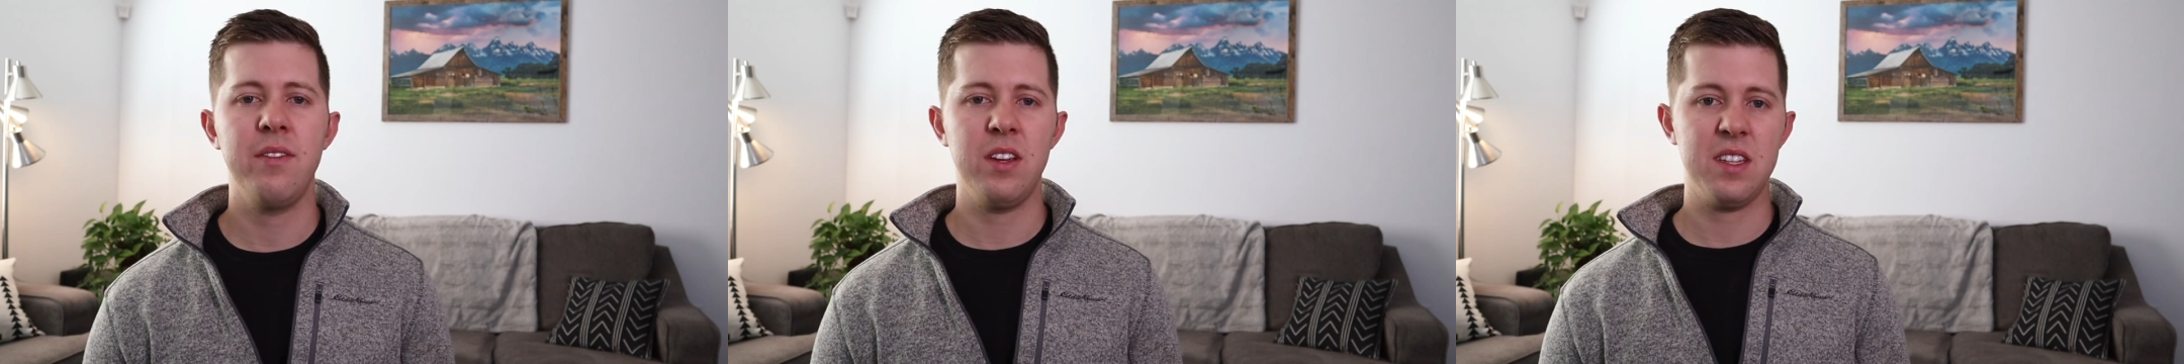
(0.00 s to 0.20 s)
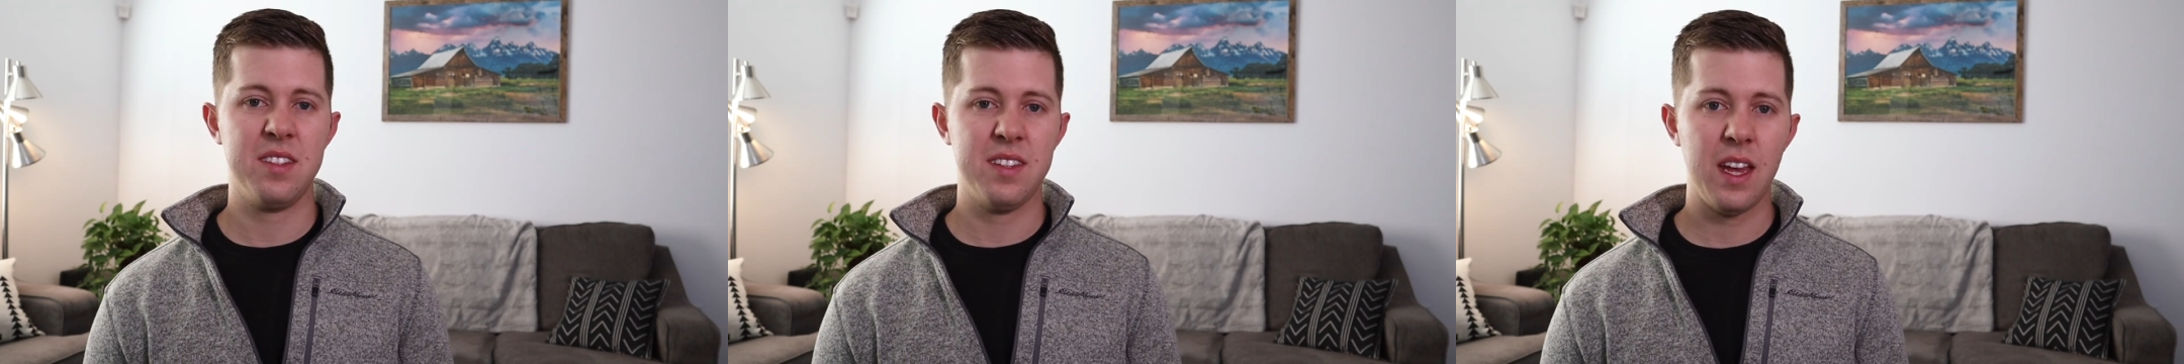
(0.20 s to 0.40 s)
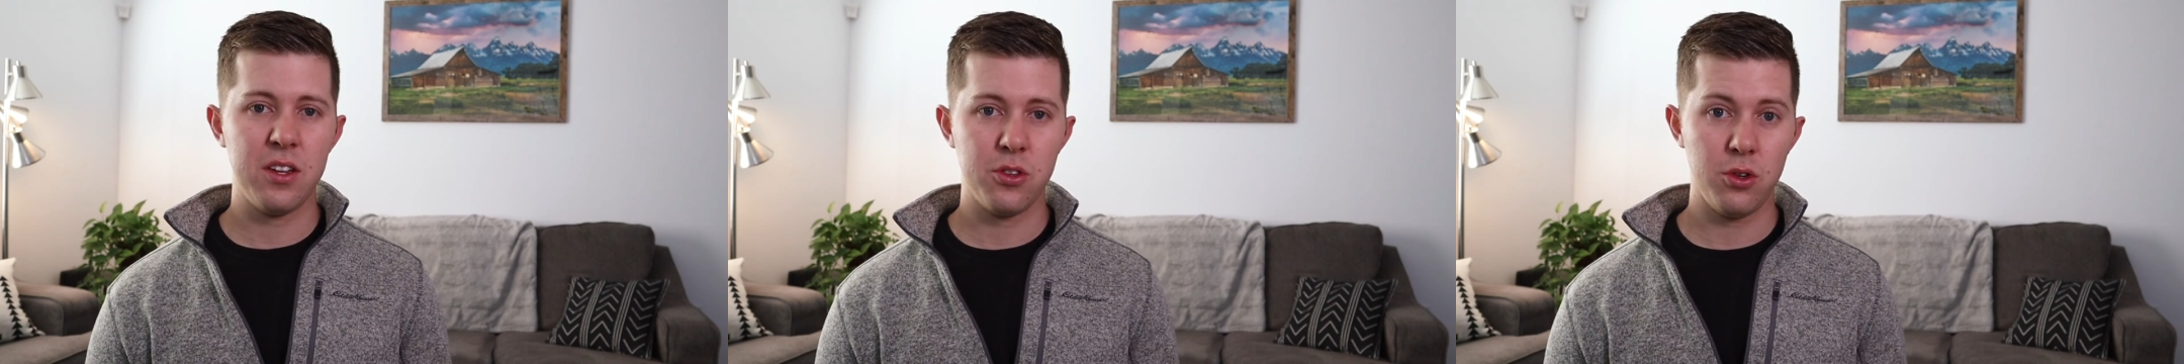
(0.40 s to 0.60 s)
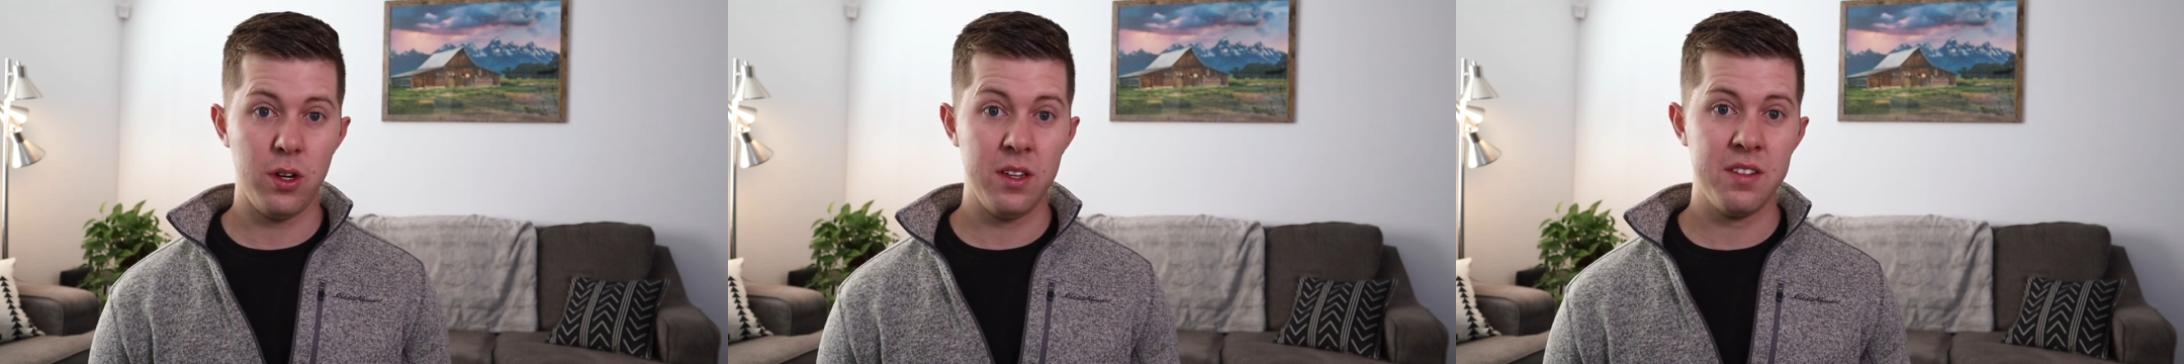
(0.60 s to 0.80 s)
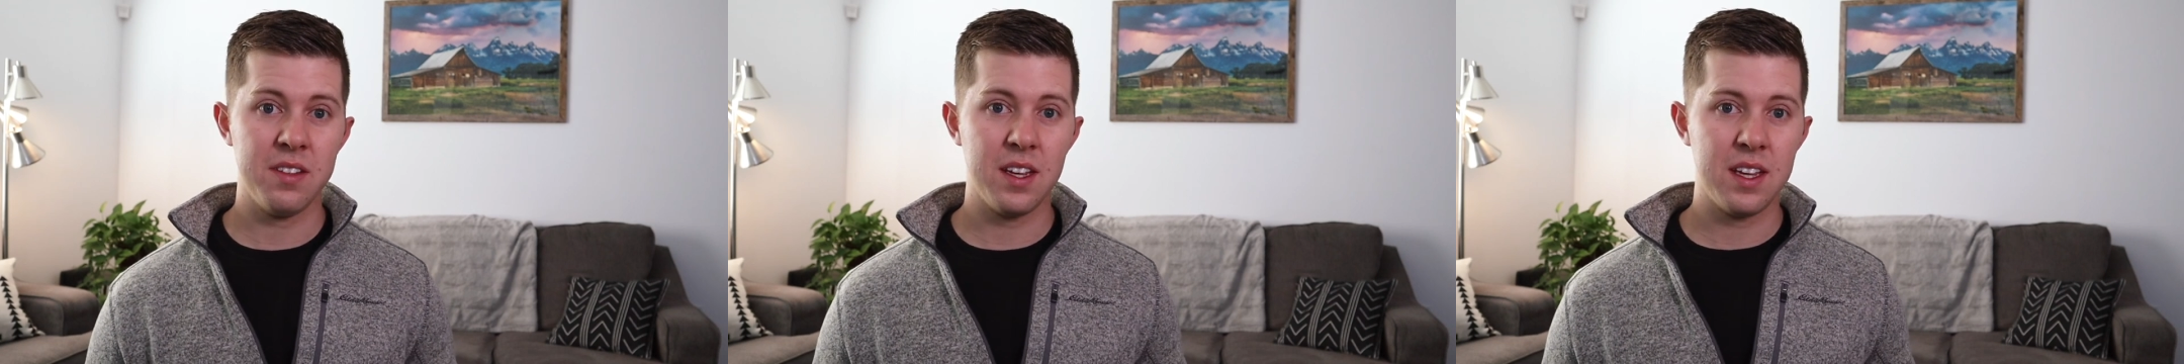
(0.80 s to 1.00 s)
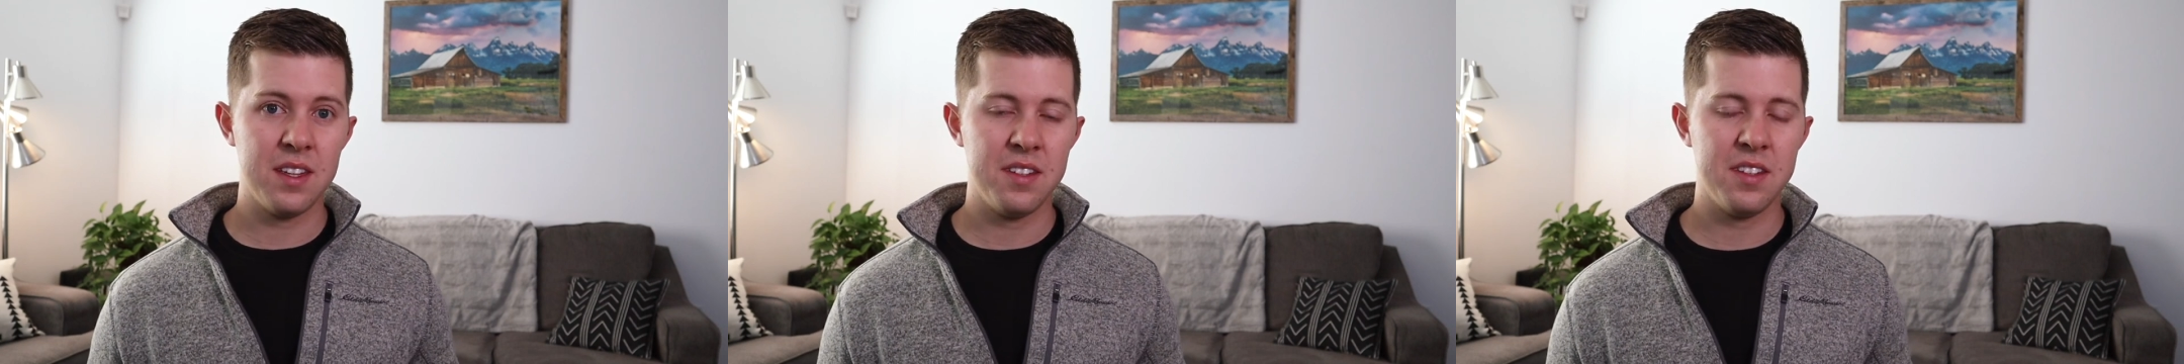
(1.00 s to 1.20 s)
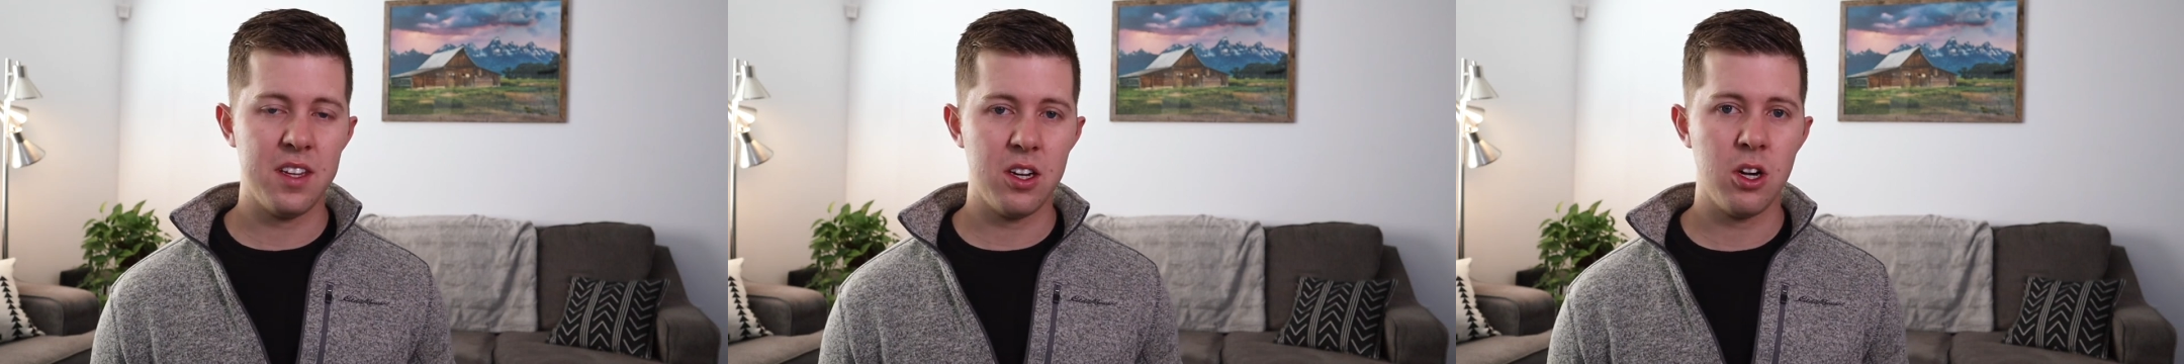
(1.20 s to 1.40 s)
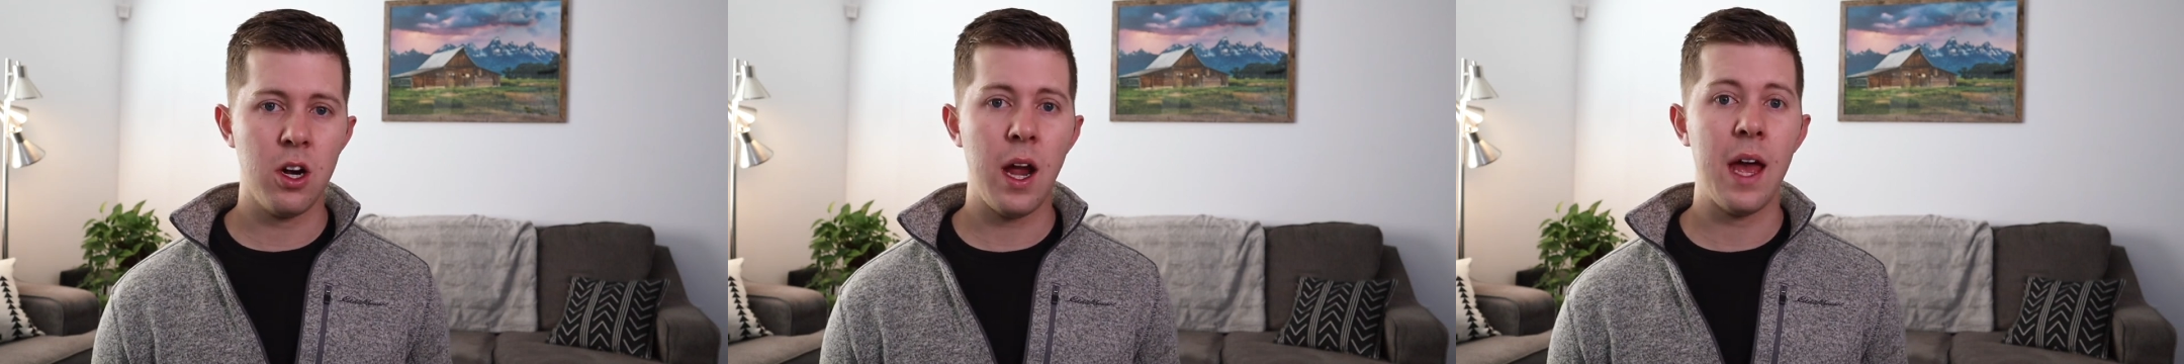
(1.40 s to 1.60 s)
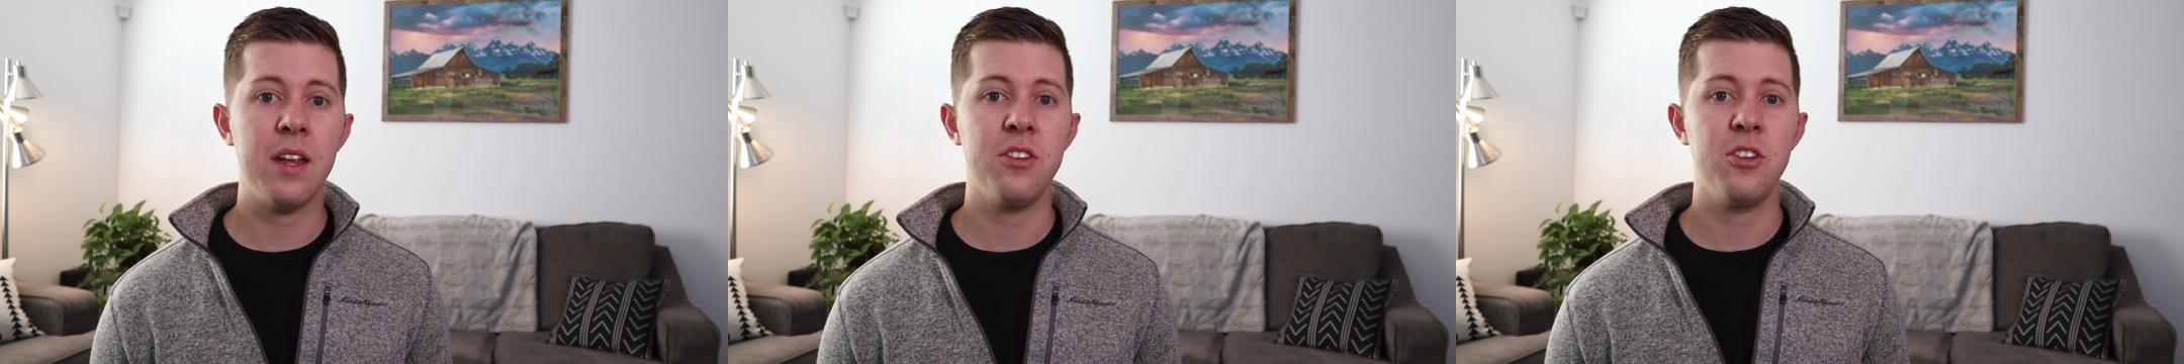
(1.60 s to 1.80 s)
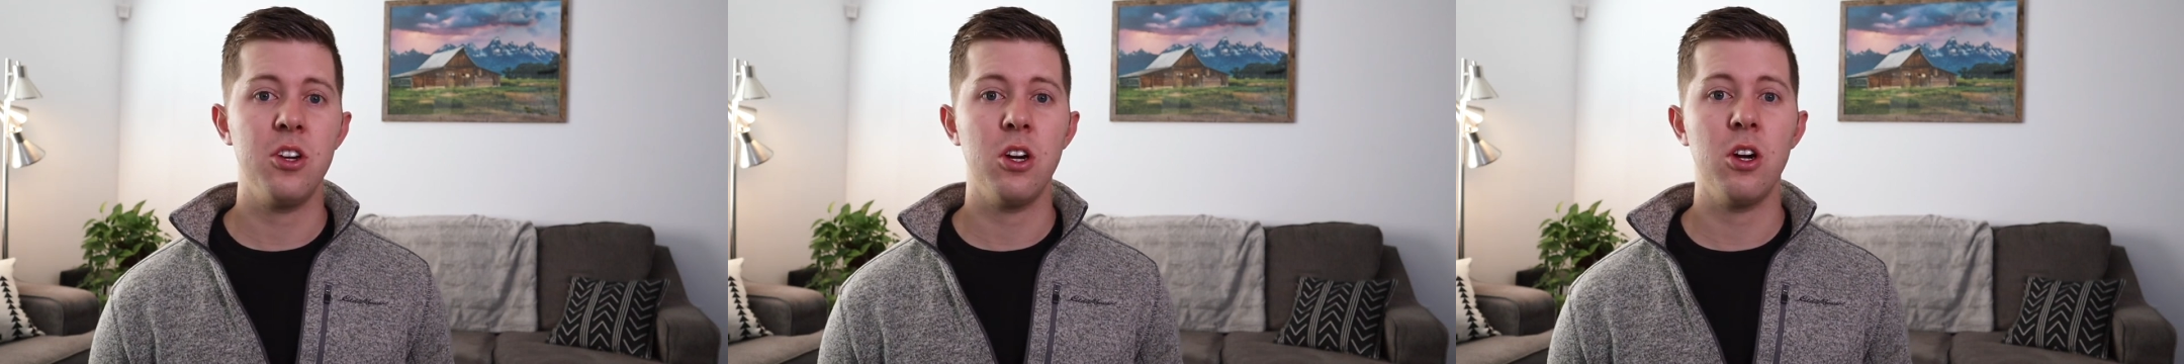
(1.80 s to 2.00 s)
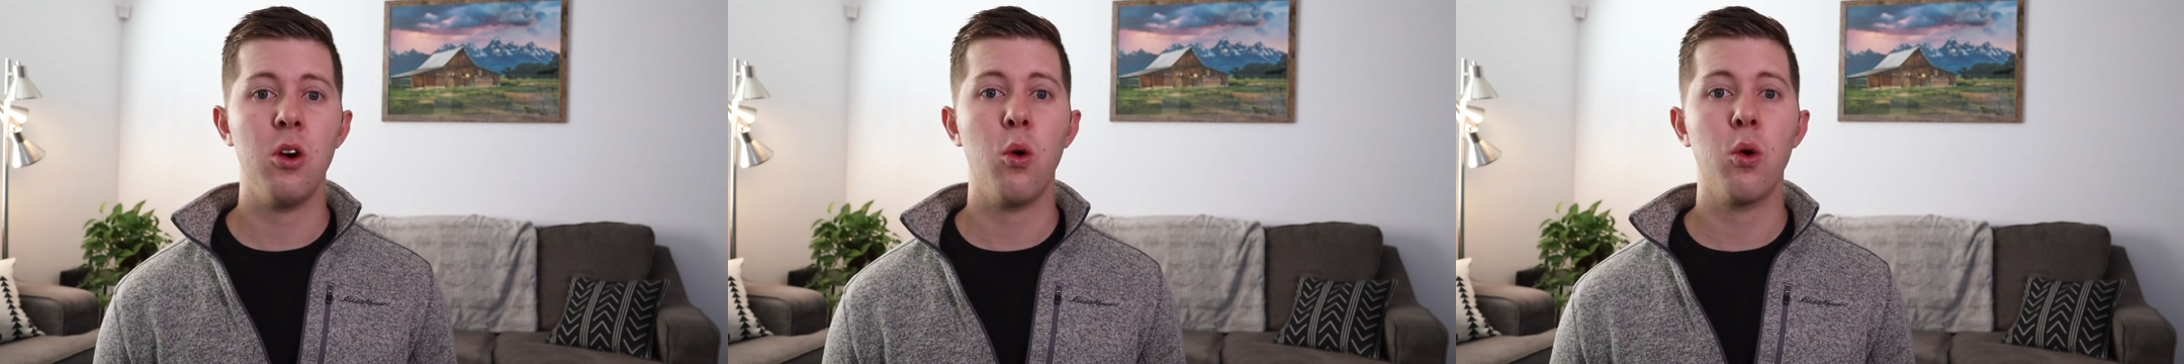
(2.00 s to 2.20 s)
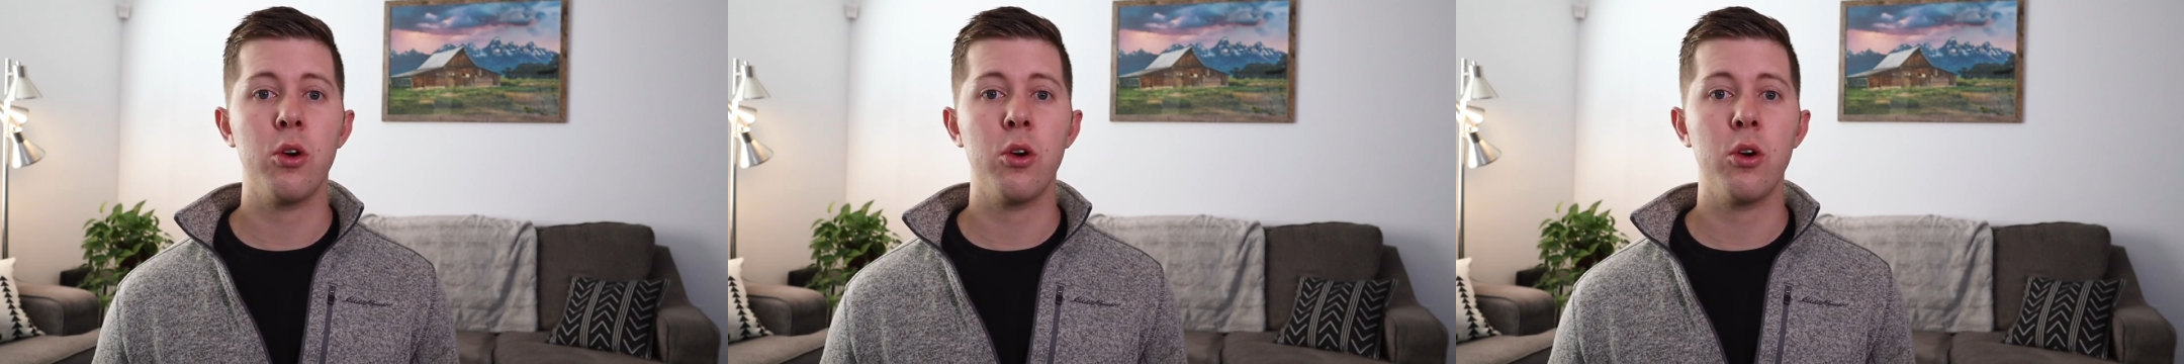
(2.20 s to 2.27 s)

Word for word: of accessories to consider as you're